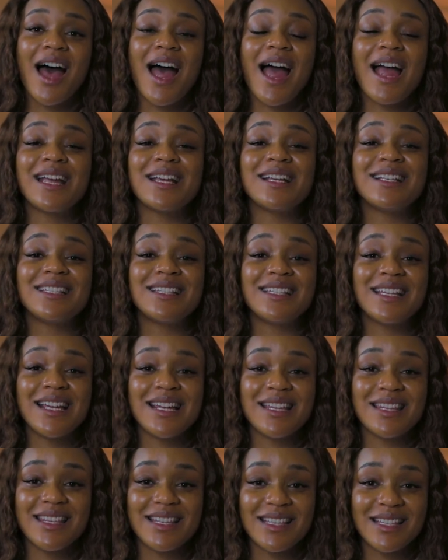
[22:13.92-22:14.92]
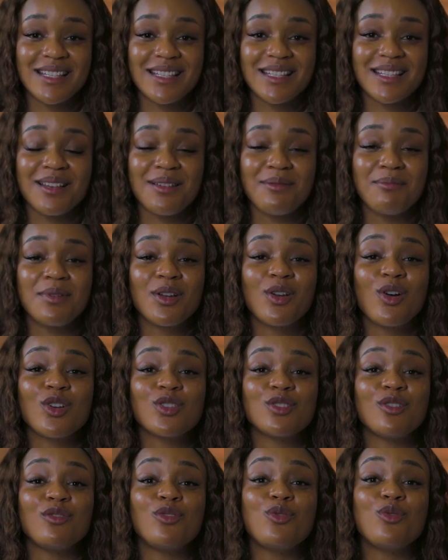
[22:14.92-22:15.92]
I can say this
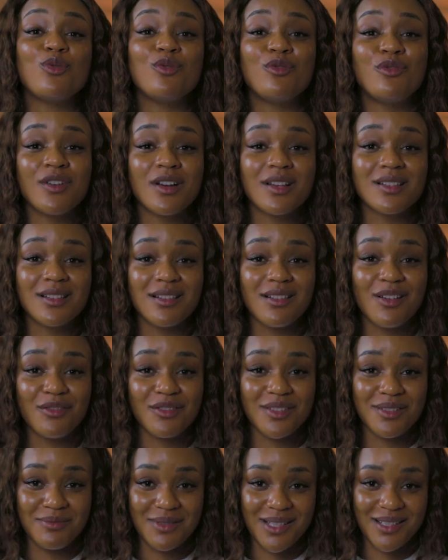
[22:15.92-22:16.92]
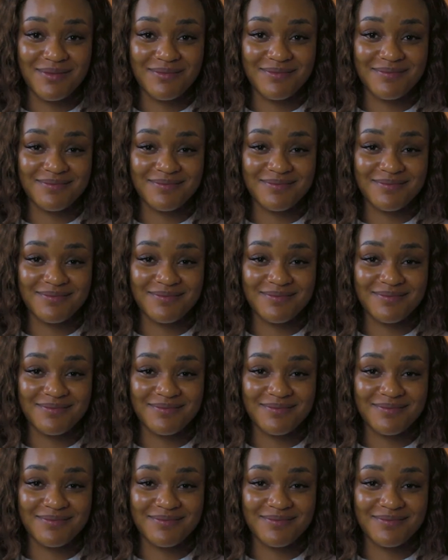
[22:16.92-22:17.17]
because of who first loved me.